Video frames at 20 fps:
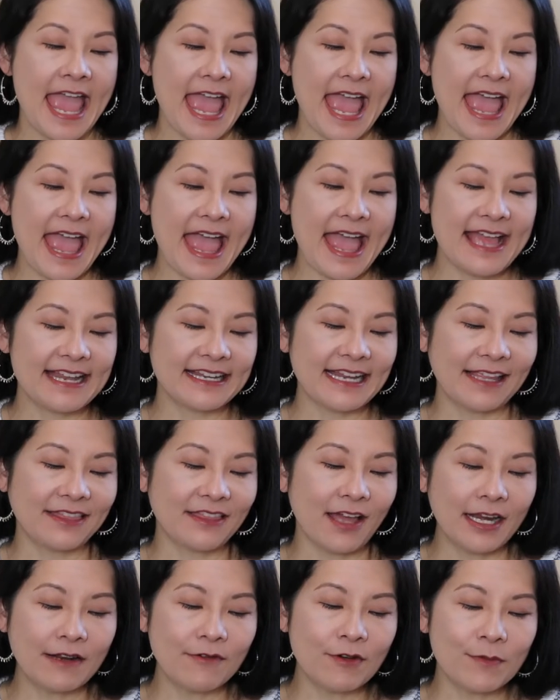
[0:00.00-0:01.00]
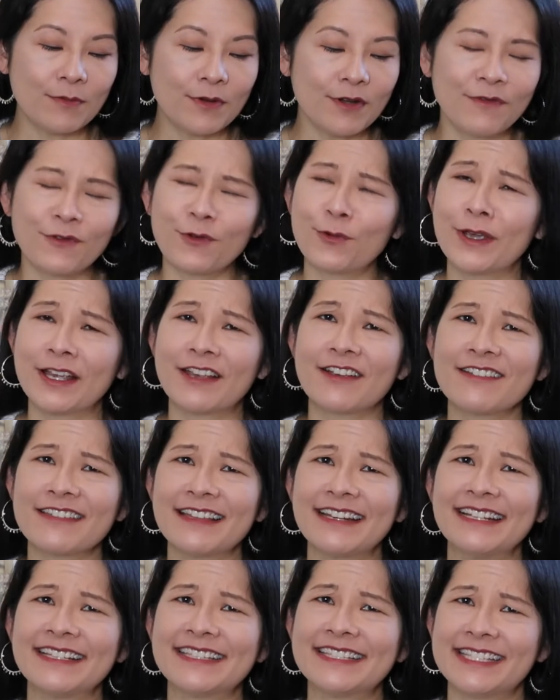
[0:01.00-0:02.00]
And I thought it would move quicker than
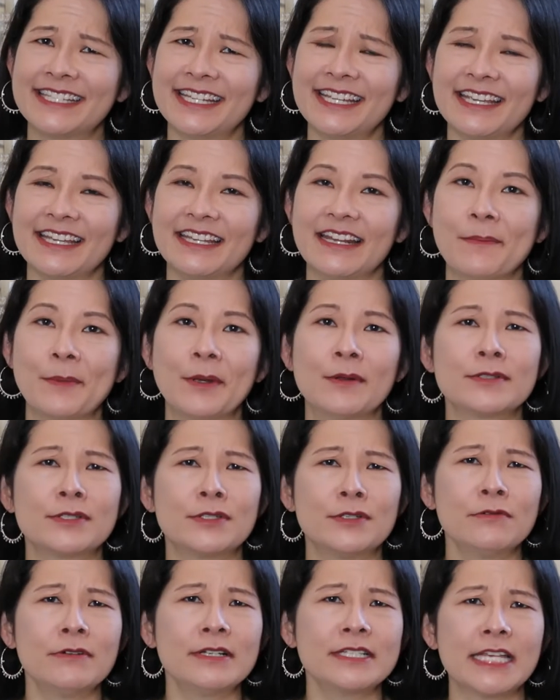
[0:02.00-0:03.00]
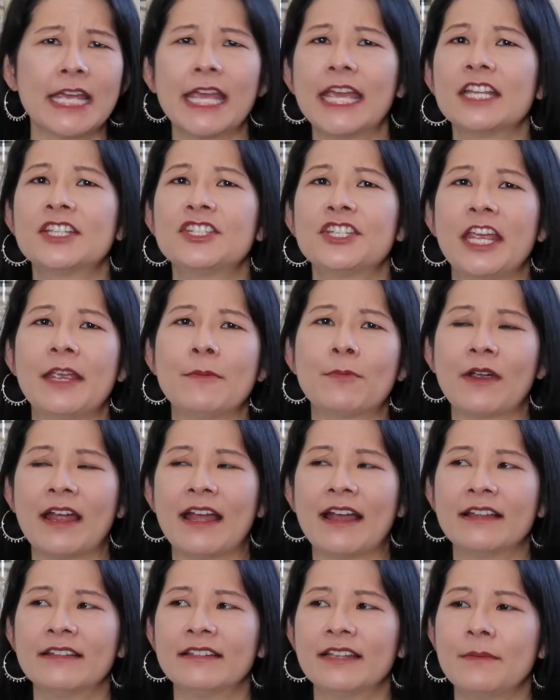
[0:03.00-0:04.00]
it did. I mean, it was new at Tag, J
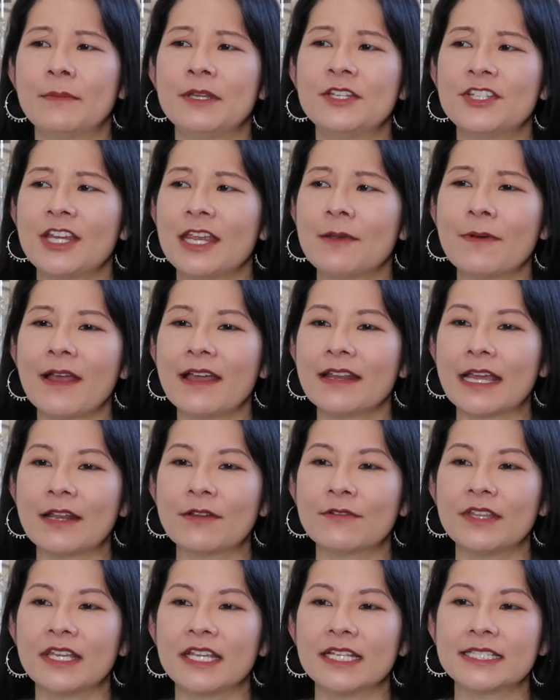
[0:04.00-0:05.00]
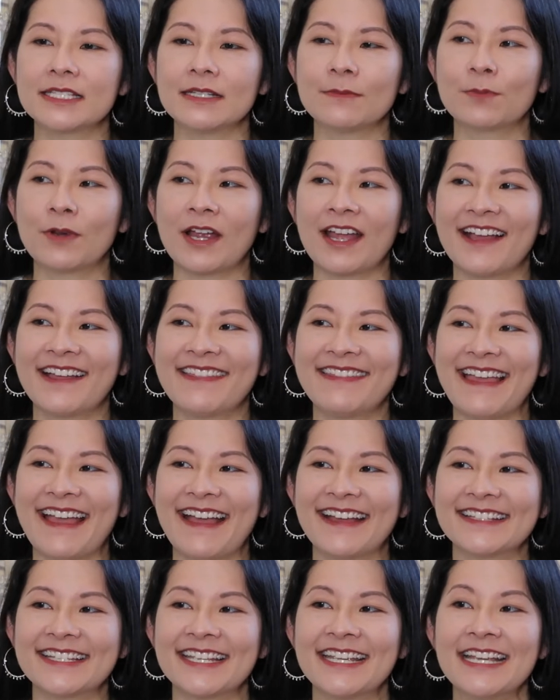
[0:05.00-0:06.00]
Brand. I mean, J Brand I don't think is a brand
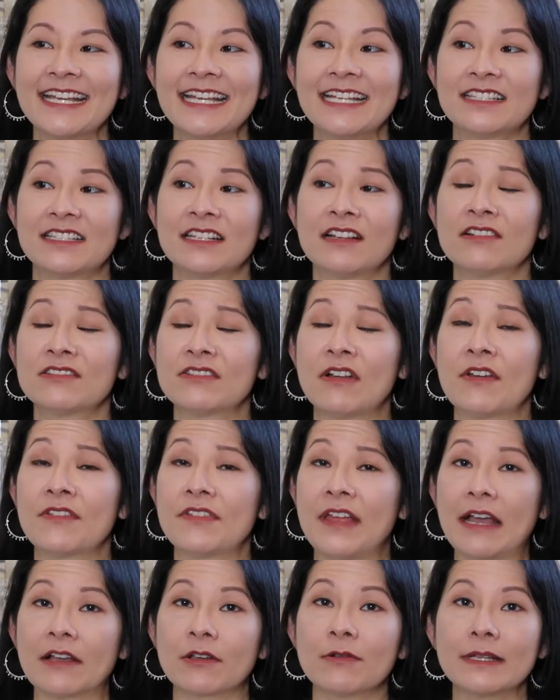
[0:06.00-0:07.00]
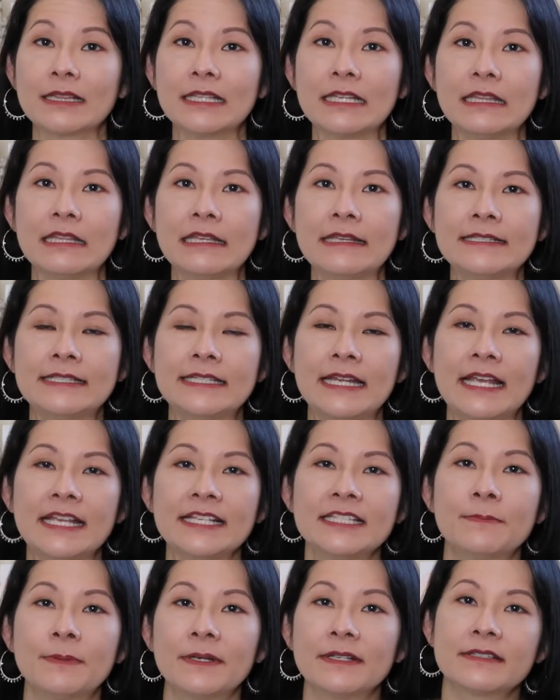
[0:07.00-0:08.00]
that sells all that quickly these
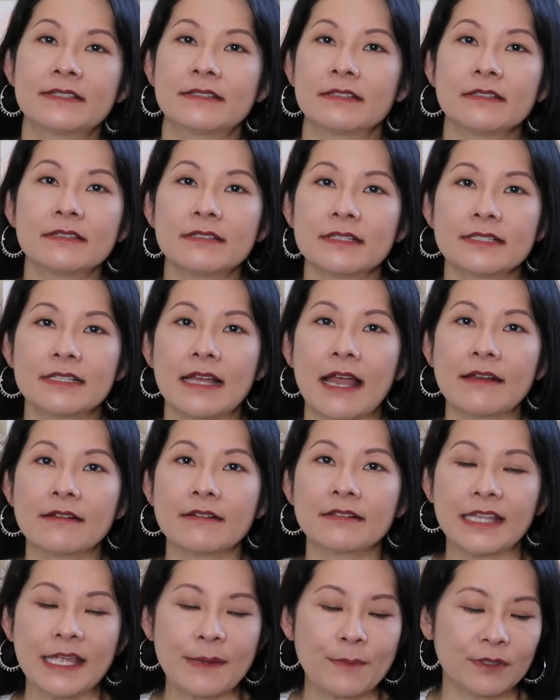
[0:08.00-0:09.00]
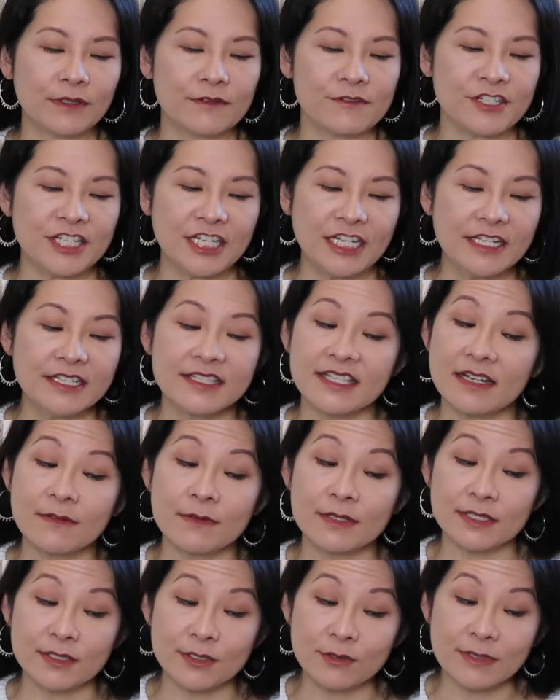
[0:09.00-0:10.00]
days, but it's still a designer label of jeans, and it
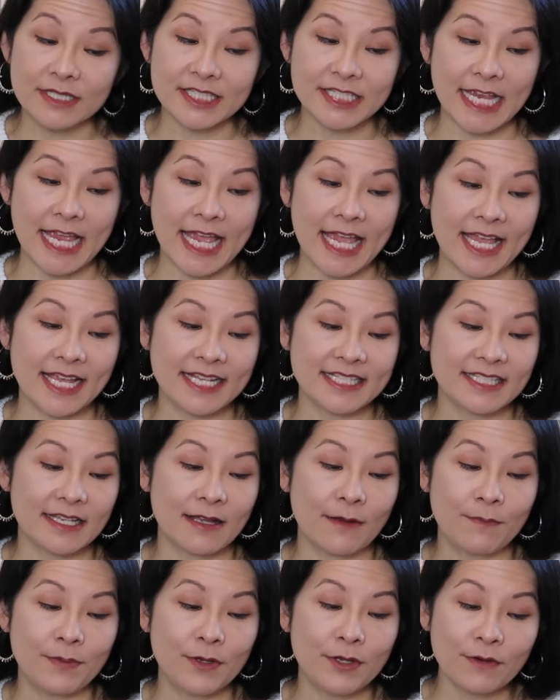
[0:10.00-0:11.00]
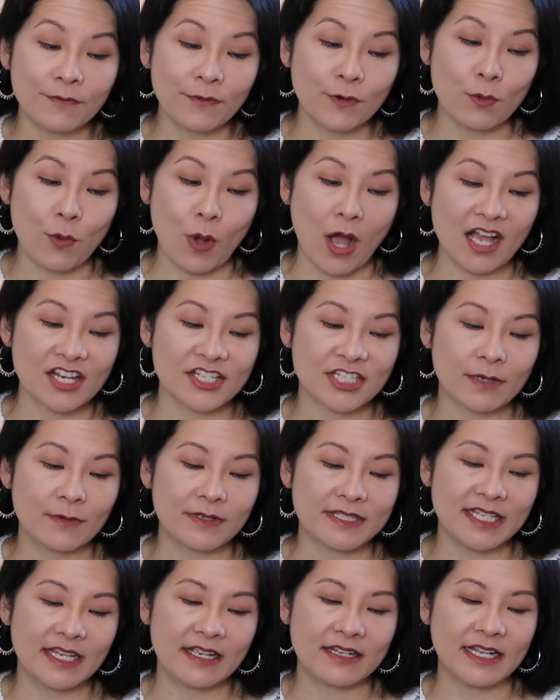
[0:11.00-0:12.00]
was new at Tags, a beautiful wash. I
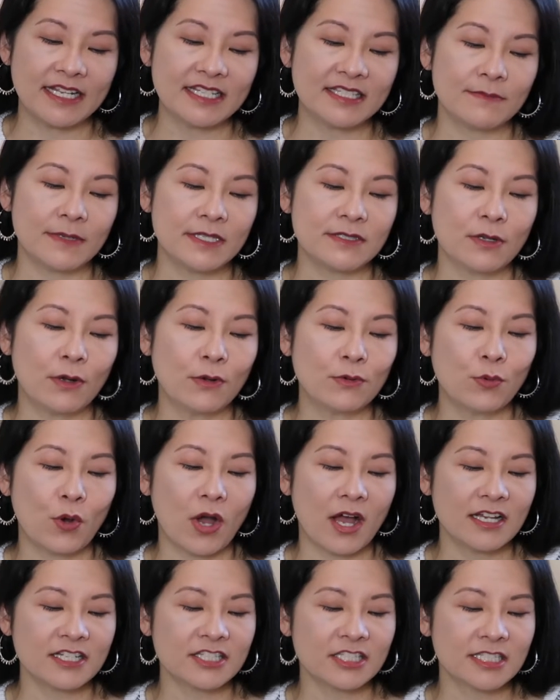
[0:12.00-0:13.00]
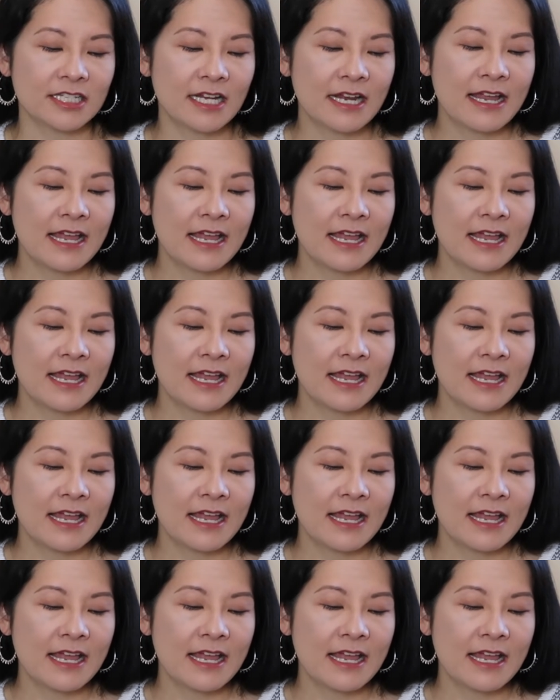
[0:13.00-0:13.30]
would say a nice mid-tone wash.